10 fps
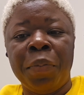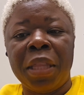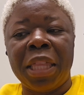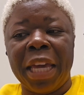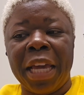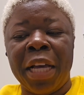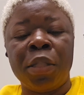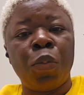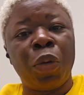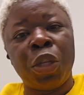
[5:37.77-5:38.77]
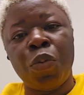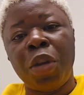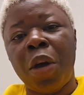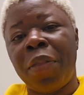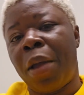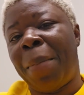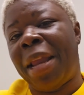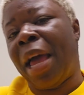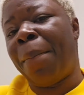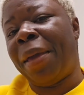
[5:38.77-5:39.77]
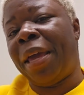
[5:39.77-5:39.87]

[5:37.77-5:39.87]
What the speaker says: things when you know there may not